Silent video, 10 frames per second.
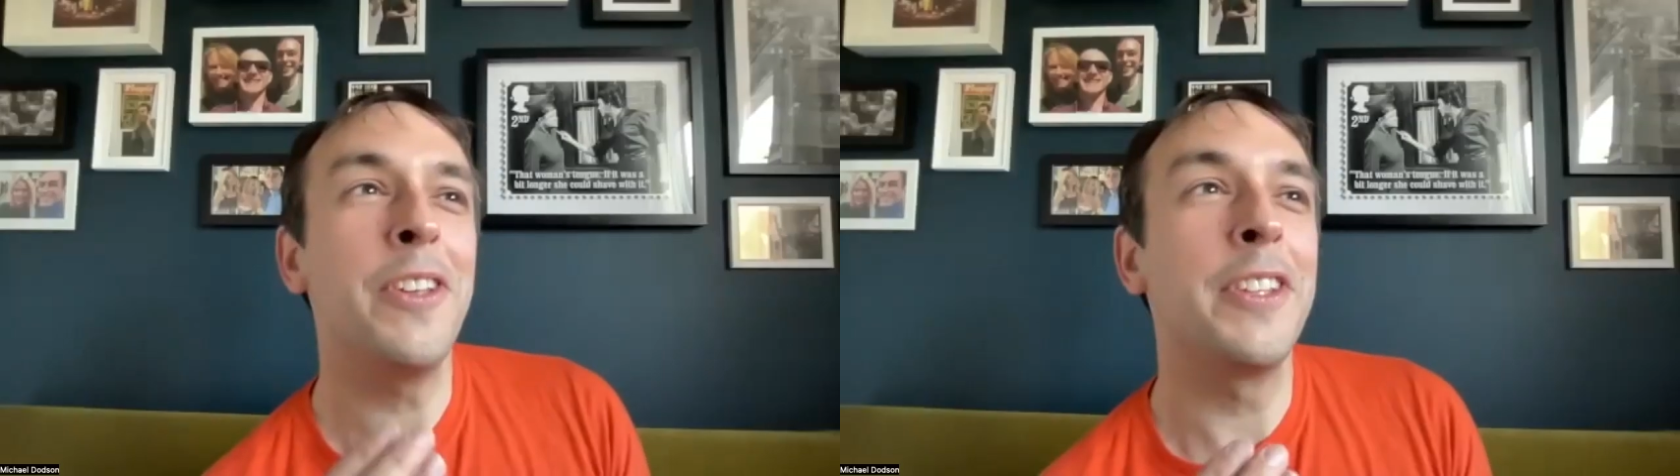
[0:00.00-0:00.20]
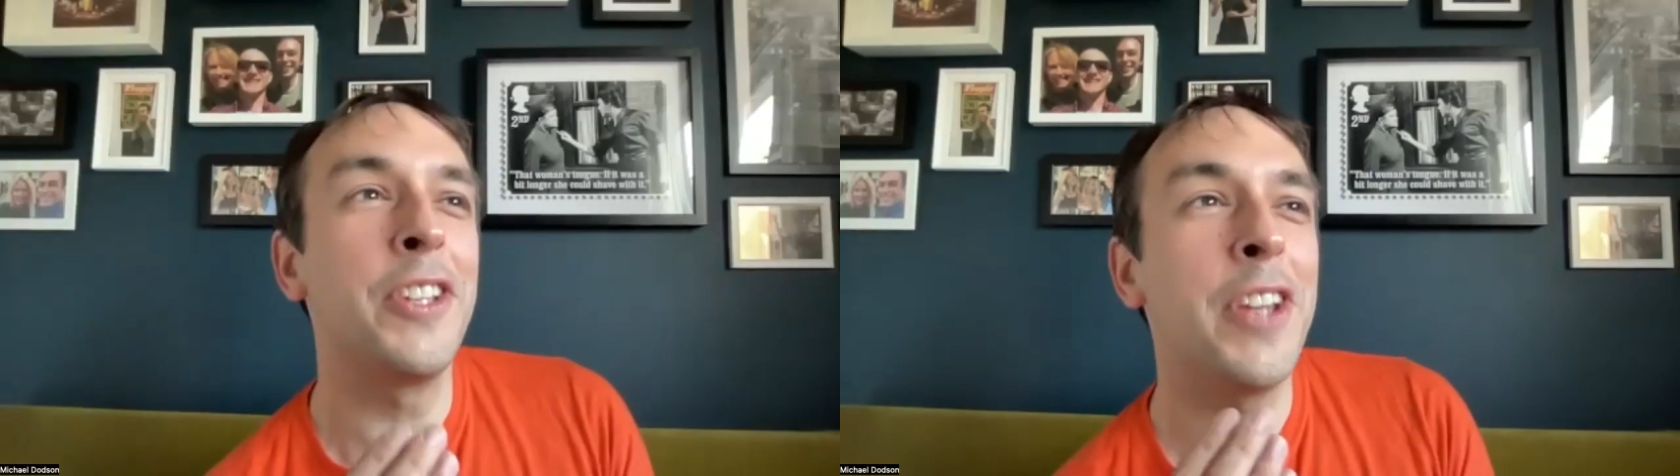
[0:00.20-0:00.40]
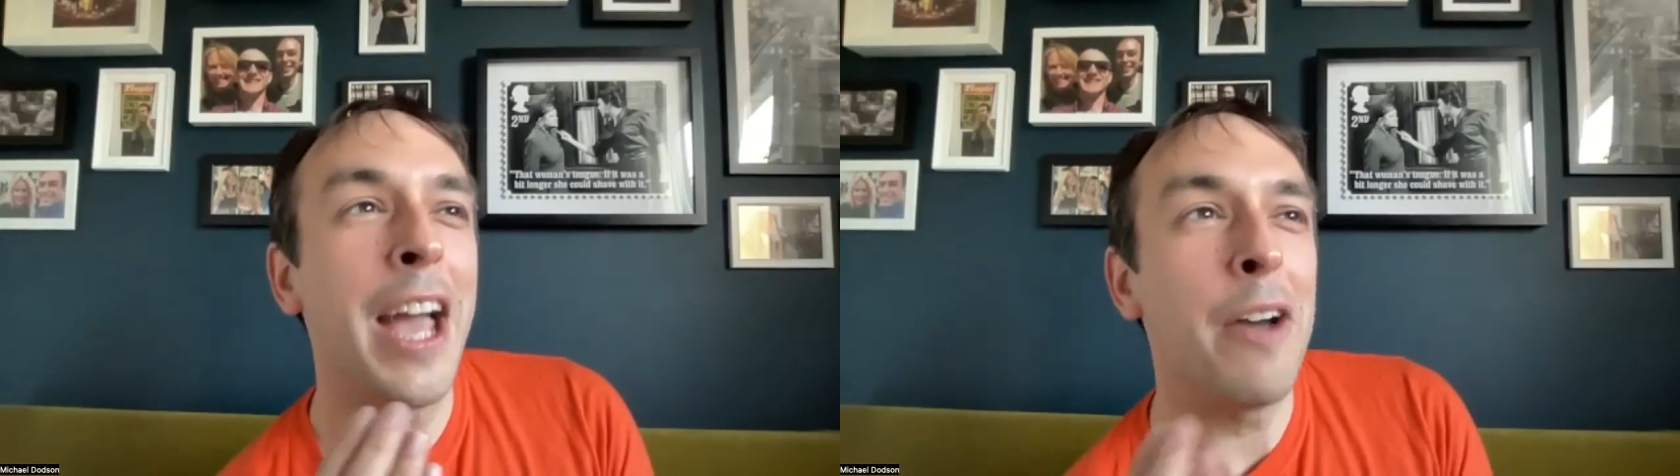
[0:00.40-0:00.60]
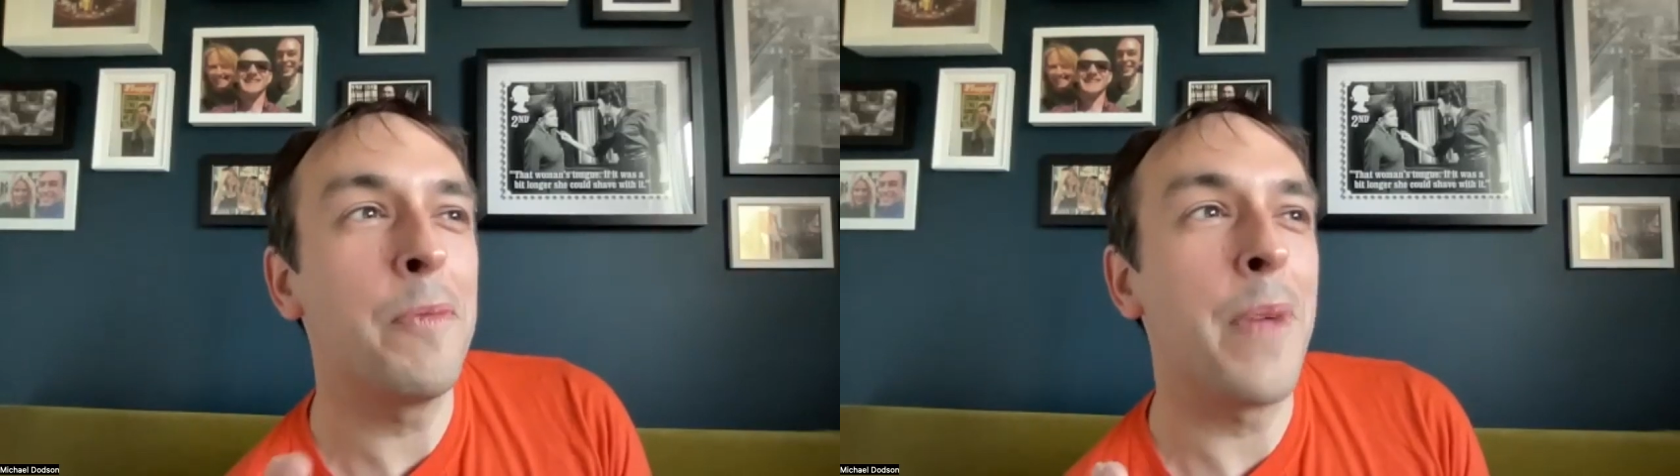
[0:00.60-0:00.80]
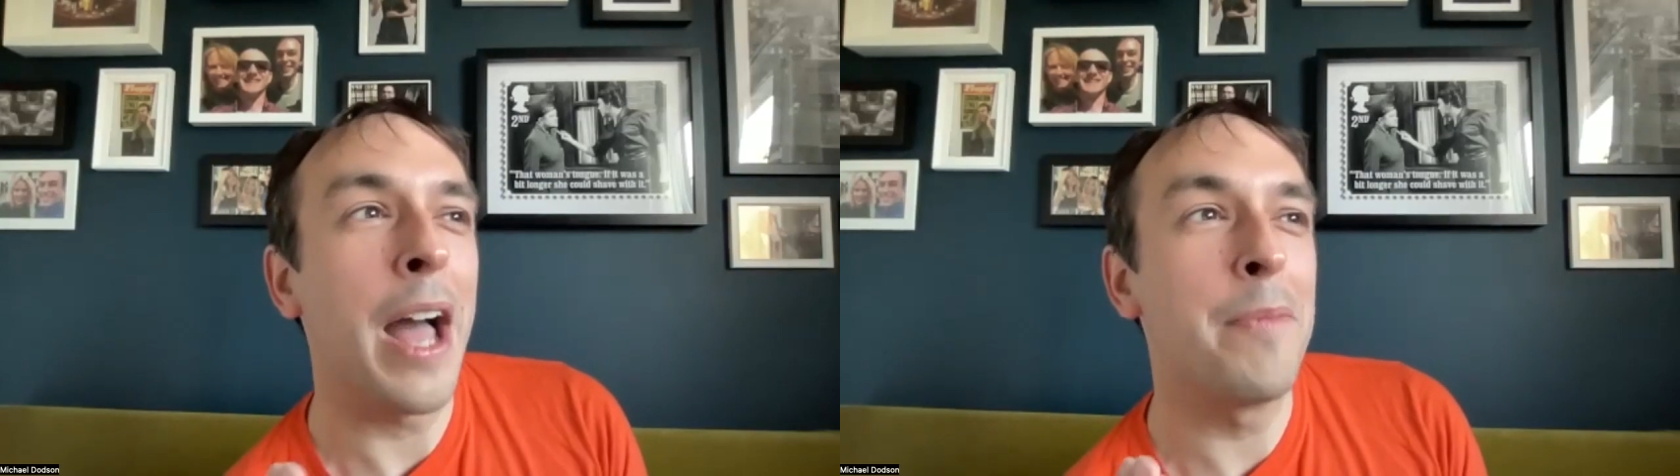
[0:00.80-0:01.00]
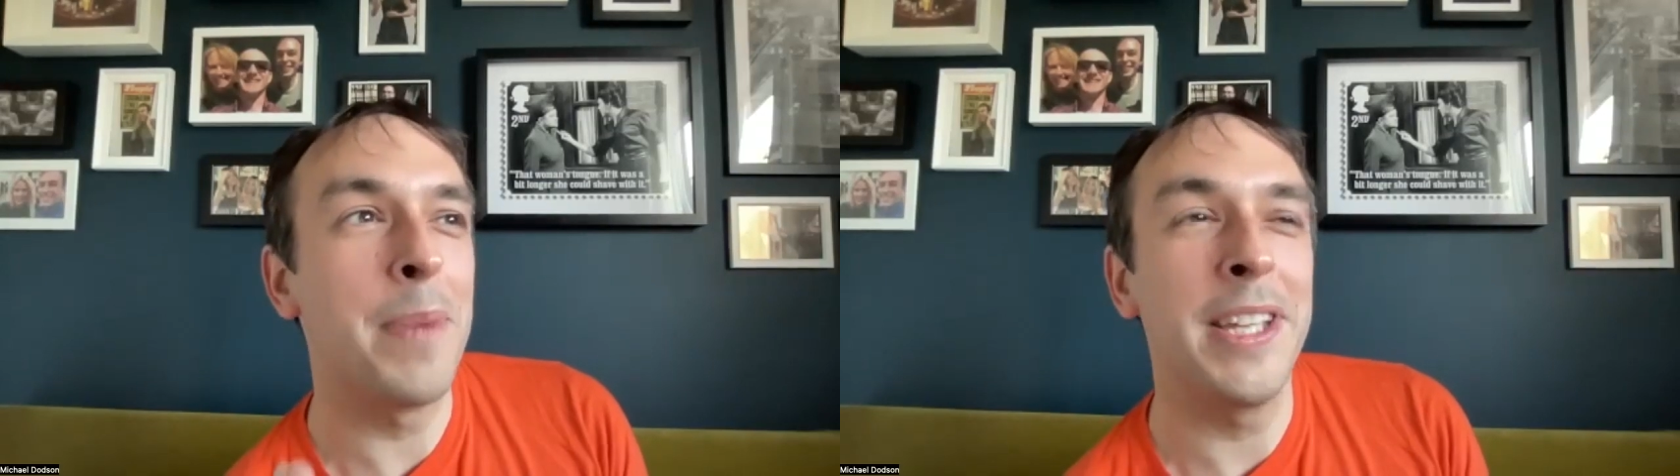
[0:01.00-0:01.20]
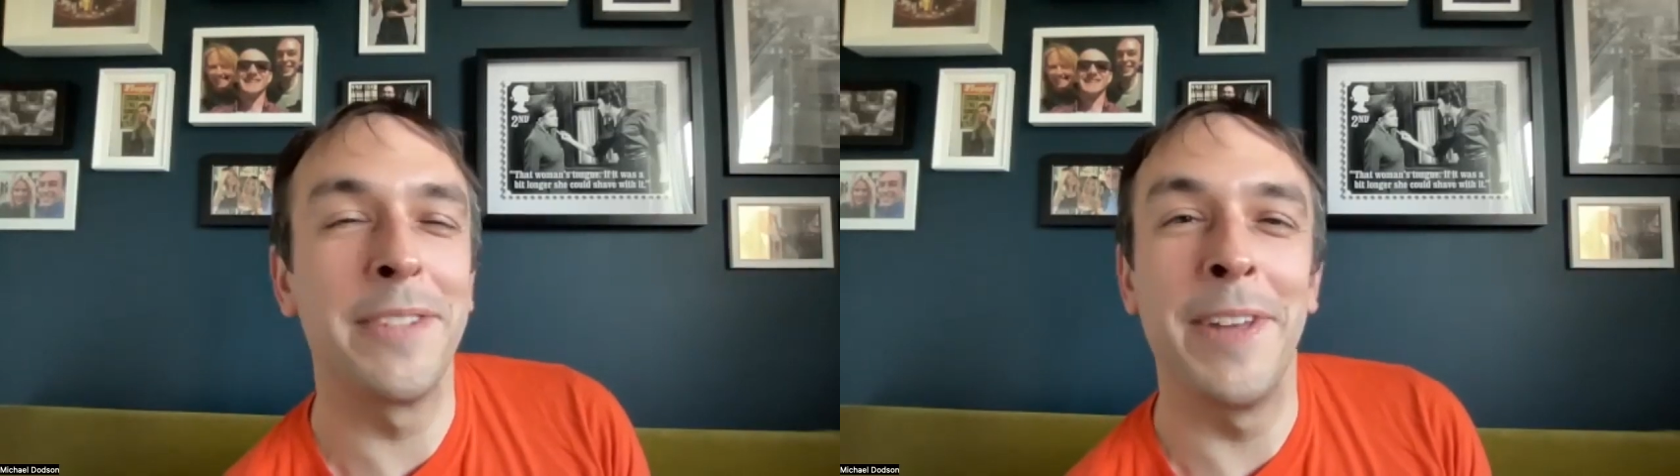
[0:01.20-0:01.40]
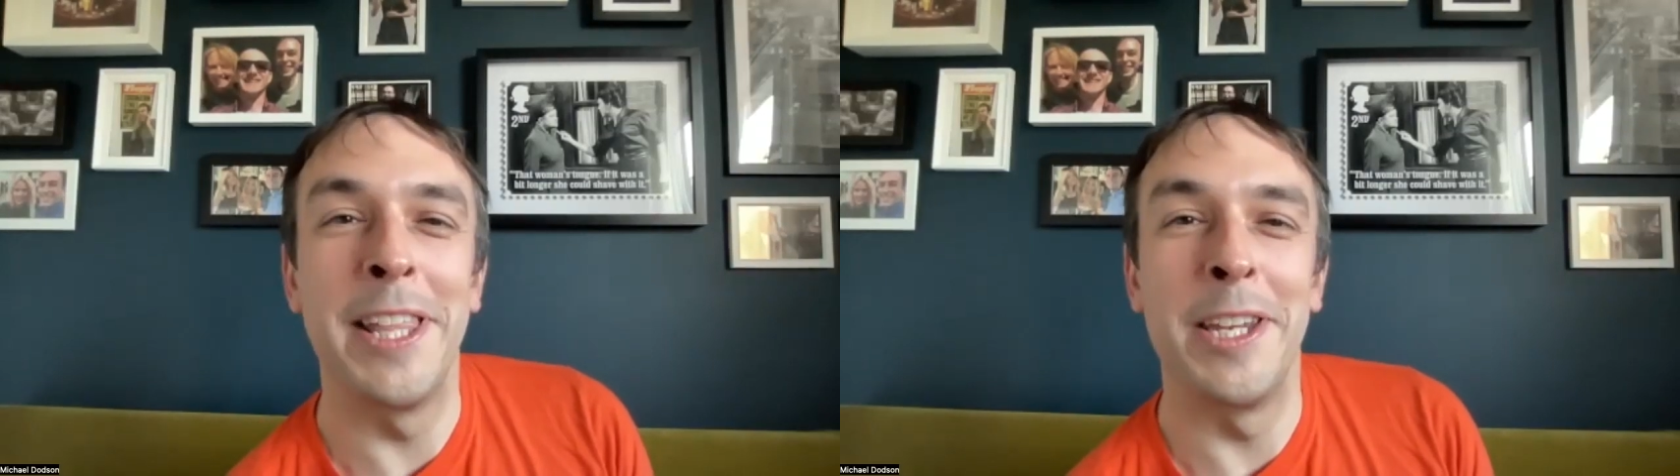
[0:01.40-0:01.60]
do you know how Pete's
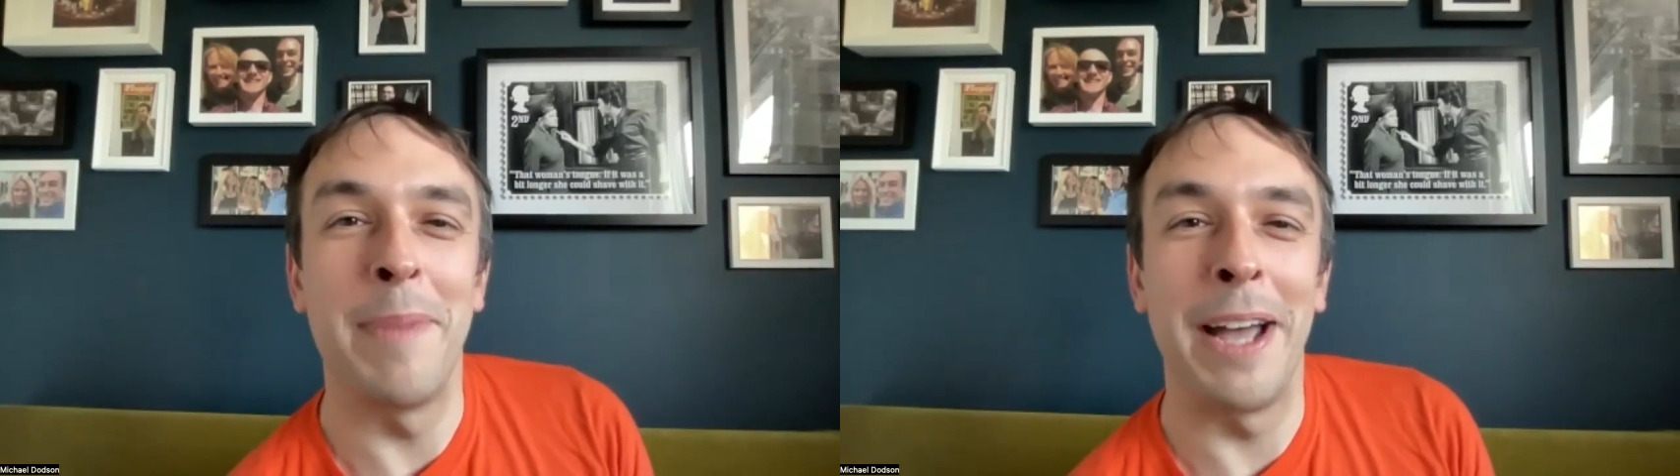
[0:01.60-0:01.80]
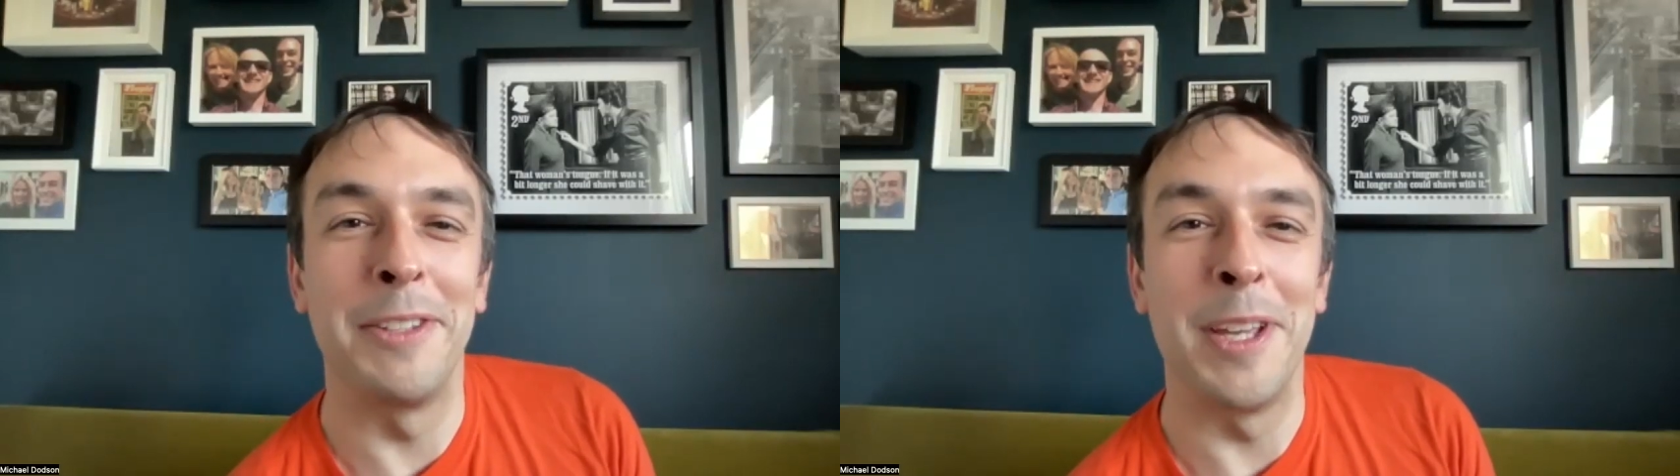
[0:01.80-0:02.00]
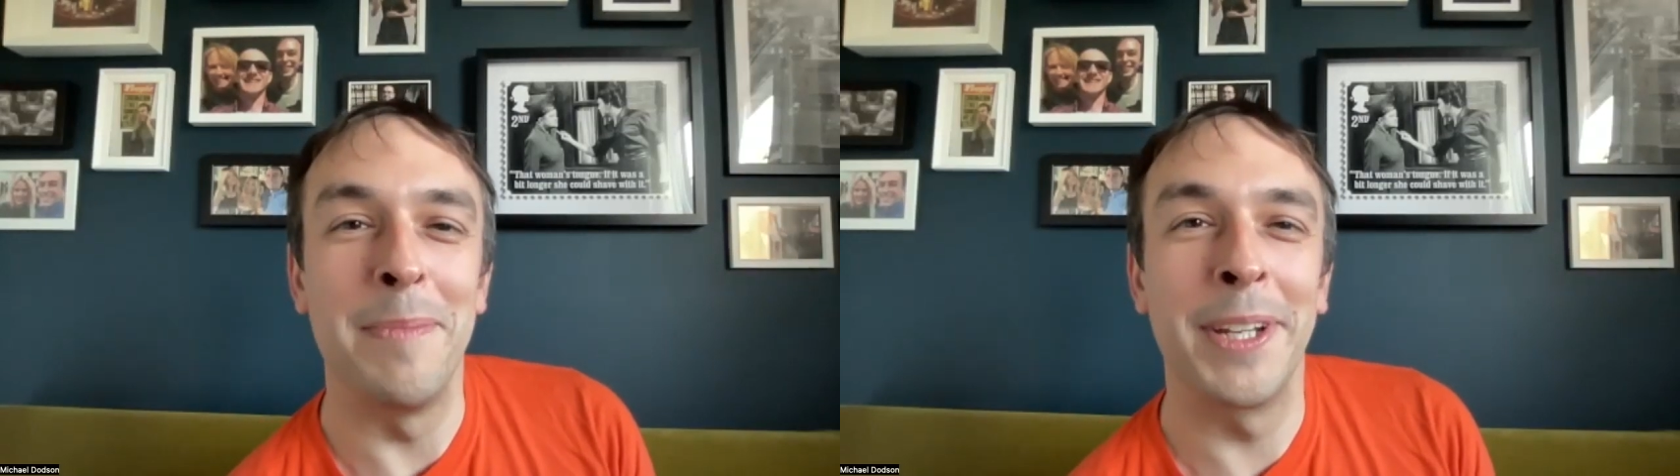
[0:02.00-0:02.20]
feeling about it?